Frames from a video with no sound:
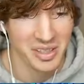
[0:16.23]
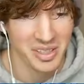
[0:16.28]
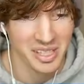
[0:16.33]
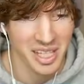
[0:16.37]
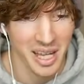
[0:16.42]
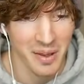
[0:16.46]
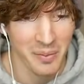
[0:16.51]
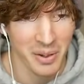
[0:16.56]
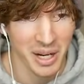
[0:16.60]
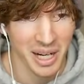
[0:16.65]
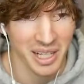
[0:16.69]
This
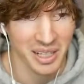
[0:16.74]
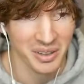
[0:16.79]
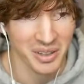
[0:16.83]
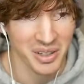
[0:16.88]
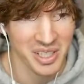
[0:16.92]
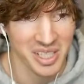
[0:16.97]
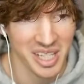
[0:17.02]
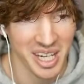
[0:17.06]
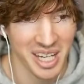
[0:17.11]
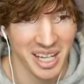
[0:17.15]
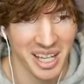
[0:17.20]
game kind of
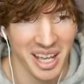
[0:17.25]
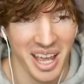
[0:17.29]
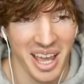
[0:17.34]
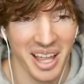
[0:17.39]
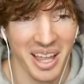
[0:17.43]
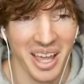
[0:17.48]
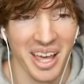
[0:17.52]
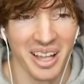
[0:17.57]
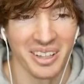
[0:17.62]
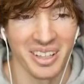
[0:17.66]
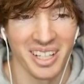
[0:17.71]
looks like,
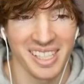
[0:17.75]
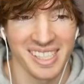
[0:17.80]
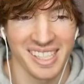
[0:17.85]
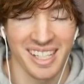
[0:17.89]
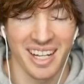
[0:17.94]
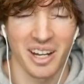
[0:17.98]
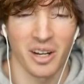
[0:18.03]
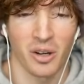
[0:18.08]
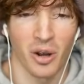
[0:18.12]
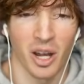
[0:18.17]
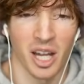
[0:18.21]
it, it, looks
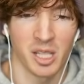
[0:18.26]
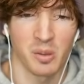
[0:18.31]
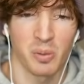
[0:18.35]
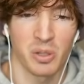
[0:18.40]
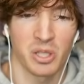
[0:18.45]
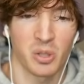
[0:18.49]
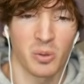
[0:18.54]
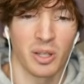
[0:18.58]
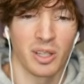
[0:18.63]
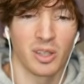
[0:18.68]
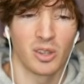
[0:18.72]
like a cross
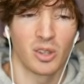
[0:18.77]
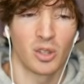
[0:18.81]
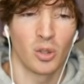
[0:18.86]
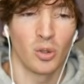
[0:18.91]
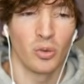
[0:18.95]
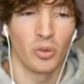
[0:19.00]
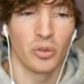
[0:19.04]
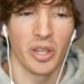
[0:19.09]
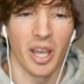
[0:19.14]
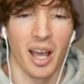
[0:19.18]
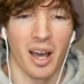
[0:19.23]
between
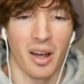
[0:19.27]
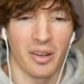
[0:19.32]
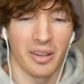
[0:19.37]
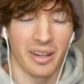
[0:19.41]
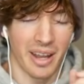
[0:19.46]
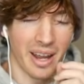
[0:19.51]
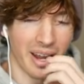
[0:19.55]
Toontown